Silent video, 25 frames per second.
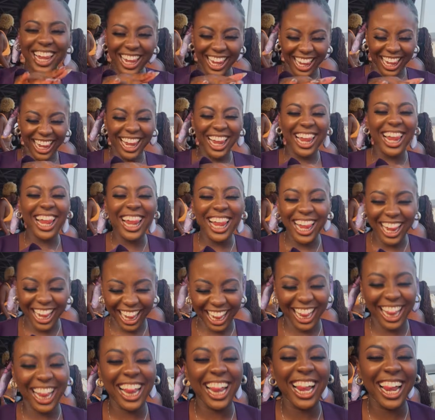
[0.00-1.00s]
wearing this
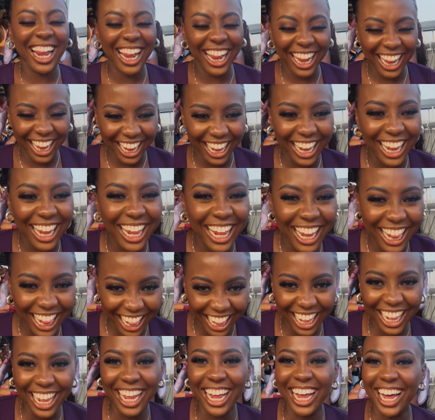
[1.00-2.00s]
hairstyle to you right now as I'm
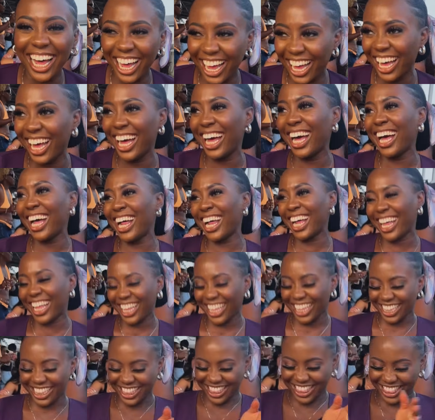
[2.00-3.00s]
talking to you and I've
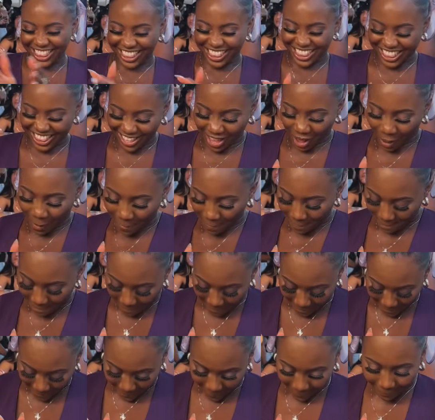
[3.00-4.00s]
had this hair right now for
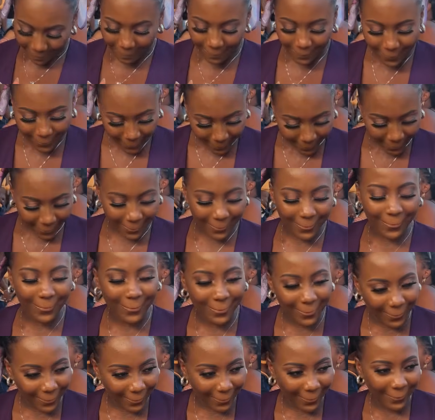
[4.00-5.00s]
good one week
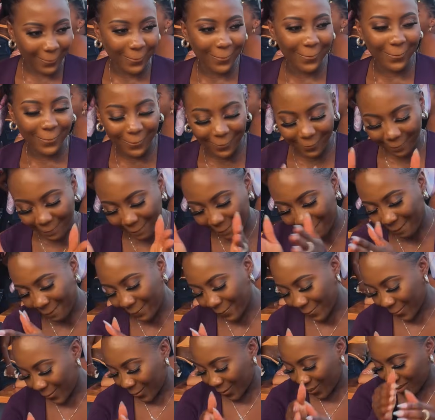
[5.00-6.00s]
it's
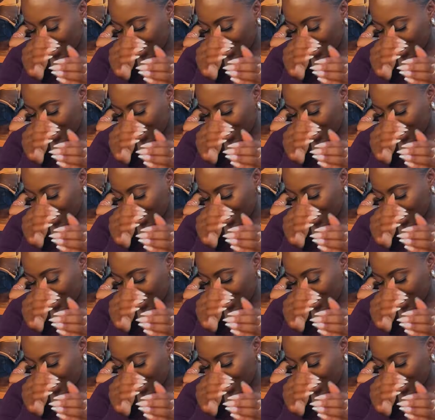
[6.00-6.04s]
lasting